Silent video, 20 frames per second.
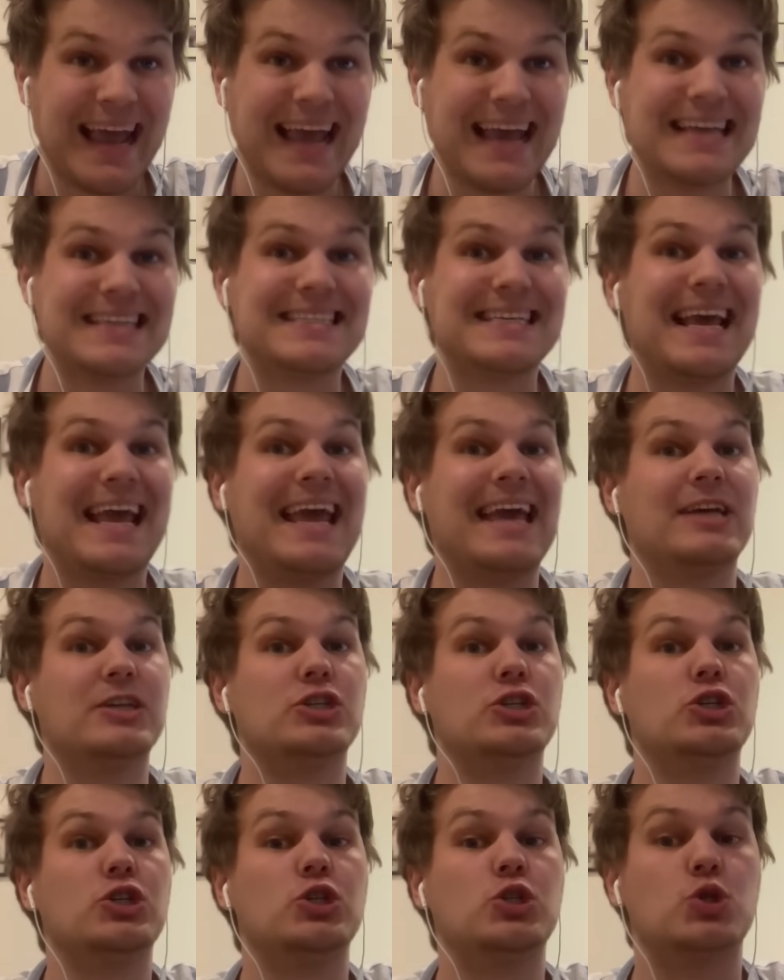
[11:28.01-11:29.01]
is
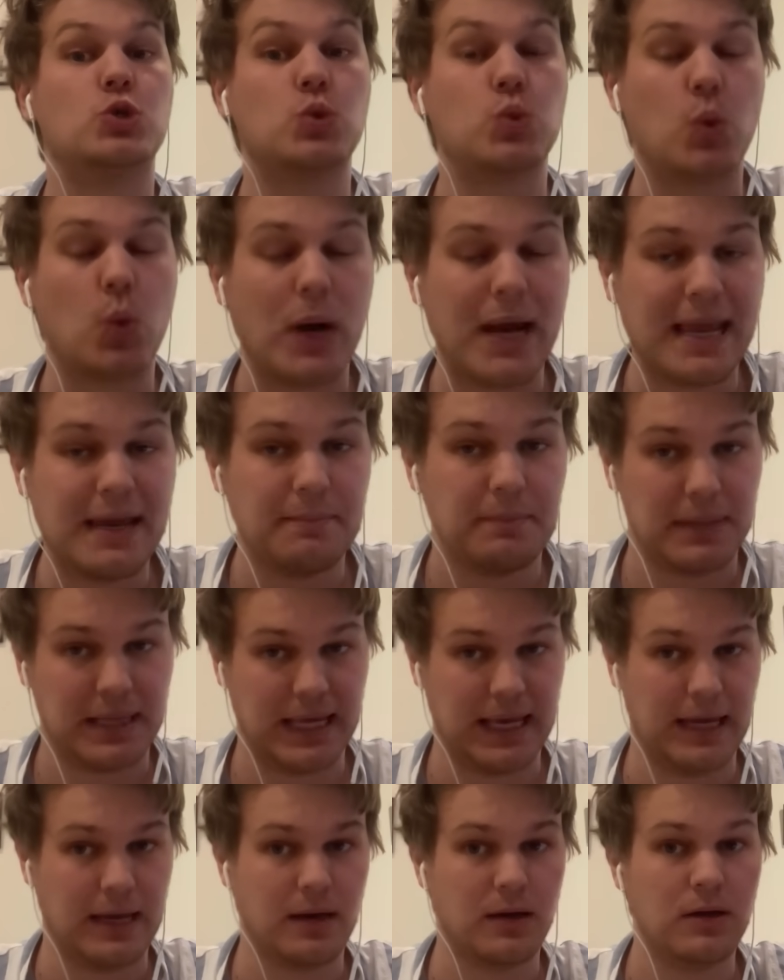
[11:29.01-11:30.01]

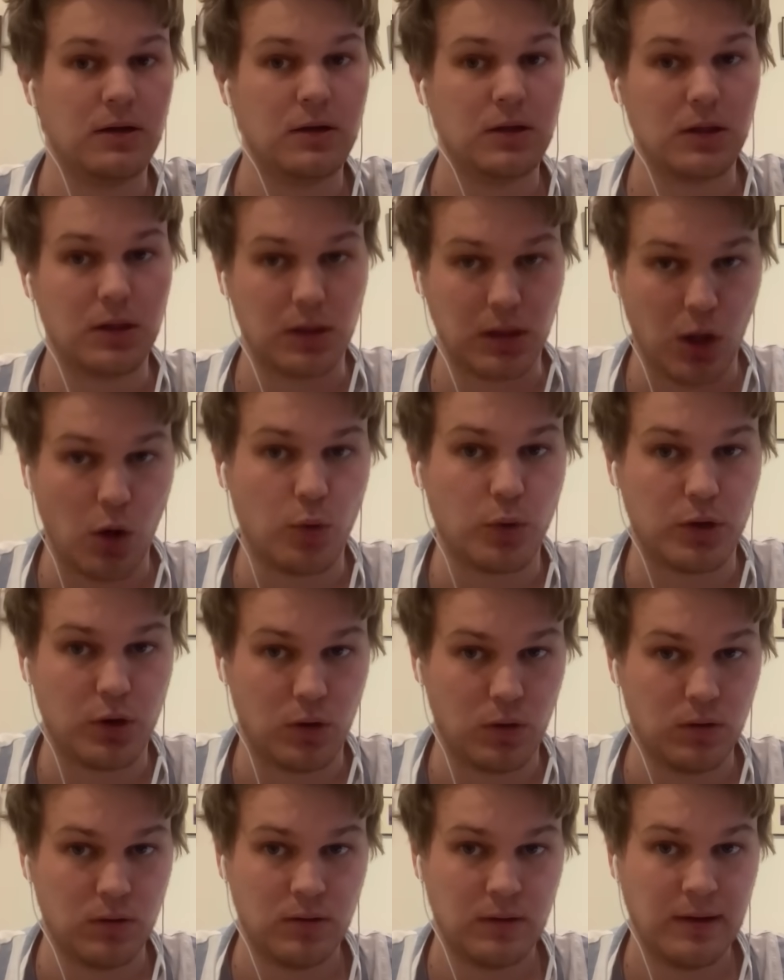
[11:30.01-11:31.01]
extremely local.